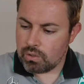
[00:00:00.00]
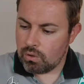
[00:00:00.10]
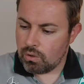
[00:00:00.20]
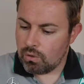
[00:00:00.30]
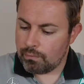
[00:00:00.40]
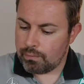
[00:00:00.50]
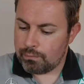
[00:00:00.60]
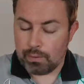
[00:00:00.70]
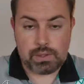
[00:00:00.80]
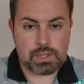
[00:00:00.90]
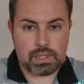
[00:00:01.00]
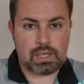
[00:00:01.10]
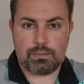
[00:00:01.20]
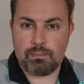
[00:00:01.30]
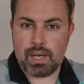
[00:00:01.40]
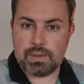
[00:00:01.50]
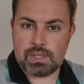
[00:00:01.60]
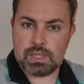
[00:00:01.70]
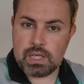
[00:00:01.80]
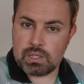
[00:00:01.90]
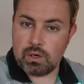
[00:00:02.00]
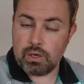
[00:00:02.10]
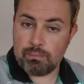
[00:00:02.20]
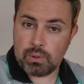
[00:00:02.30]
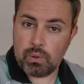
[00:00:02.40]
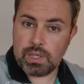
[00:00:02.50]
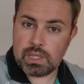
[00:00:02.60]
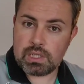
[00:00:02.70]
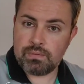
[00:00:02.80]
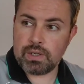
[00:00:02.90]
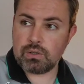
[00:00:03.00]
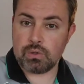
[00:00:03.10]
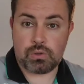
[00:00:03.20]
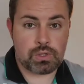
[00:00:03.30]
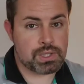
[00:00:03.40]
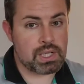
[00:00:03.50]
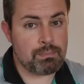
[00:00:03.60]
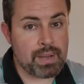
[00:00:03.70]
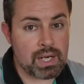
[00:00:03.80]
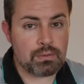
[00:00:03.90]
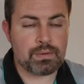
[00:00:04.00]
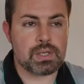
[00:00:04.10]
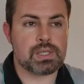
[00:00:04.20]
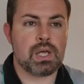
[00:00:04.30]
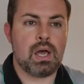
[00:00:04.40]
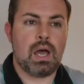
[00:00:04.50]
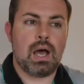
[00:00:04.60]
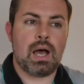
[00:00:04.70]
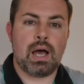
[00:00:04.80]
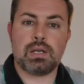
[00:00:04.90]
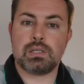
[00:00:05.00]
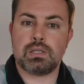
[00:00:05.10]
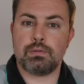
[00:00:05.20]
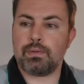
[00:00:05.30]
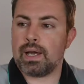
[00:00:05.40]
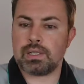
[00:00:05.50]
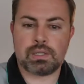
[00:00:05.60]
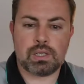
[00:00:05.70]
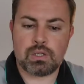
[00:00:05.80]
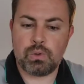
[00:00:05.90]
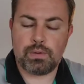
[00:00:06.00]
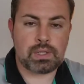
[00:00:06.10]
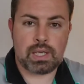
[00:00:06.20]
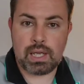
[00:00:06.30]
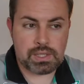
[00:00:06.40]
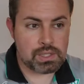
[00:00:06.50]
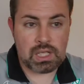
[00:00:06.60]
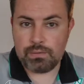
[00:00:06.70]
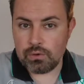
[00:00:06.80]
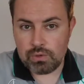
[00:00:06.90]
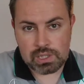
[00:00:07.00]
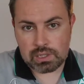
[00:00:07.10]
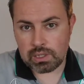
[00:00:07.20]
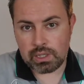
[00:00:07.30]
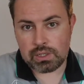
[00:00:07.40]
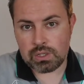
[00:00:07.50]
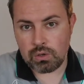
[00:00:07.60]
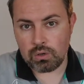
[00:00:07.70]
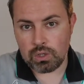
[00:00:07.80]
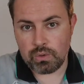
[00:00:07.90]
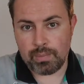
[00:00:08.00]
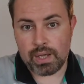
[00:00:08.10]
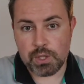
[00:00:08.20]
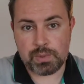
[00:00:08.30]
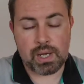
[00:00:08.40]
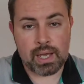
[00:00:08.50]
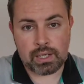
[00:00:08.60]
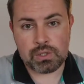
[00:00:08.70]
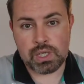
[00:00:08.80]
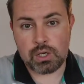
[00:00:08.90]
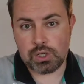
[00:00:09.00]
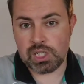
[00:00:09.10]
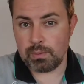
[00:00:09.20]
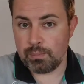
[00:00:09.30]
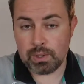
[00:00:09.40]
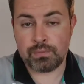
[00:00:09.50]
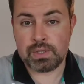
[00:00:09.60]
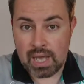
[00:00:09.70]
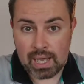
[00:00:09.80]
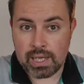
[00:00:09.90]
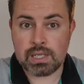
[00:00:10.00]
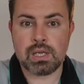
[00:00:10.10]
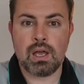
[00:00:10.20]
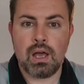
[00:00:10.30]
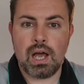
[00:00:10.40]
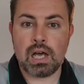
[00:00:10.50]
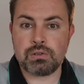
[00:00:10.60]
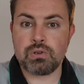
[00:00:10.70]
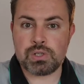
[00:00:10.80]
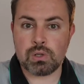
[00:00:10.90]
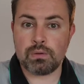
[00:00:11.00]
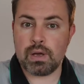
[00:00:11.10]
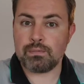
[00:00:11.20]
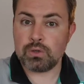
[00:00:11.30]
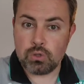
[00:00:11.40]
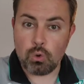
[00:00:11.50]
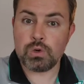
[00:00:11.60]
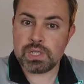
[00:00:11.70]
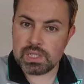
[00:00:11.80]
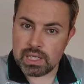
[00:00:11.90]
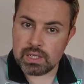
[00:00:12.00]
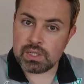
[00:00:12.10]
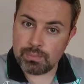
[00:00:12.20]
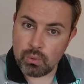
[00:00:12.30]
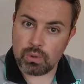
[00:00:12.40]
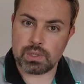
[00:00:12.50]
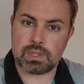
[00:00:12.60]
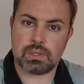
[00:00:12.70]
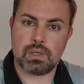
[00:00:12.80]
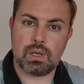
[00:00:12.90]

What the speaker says: of funding given by the state to unemployed individuals or state benefits, and the fact that we've had cases even recently in Scotland whereby there's been accusations that people have died as a result of having no state support.